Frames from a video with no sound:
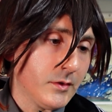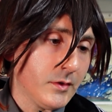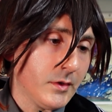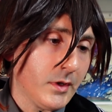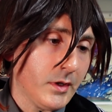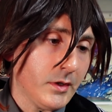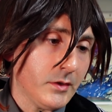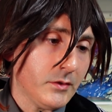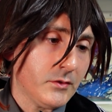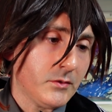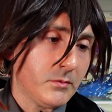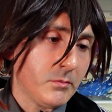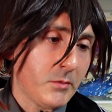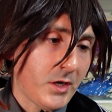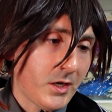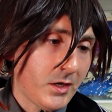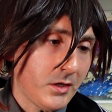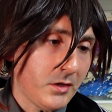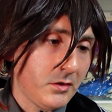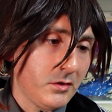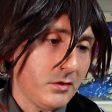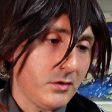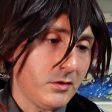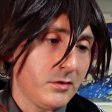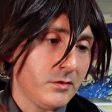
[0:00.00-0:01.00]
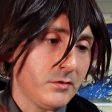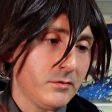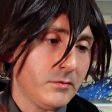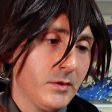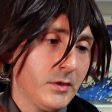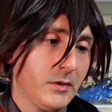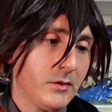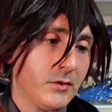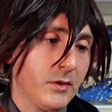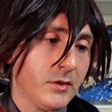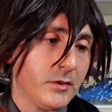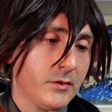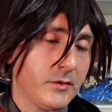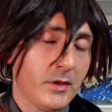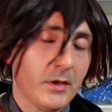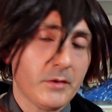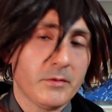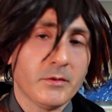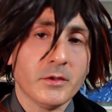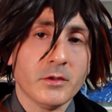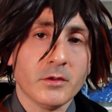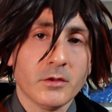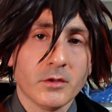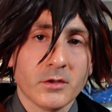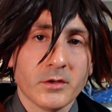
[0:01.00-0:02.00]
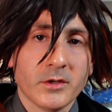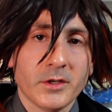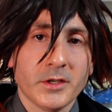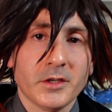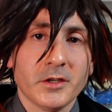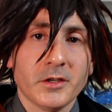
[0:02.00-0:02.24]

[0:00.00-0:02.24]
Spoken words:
a nice smile. It does definitely look like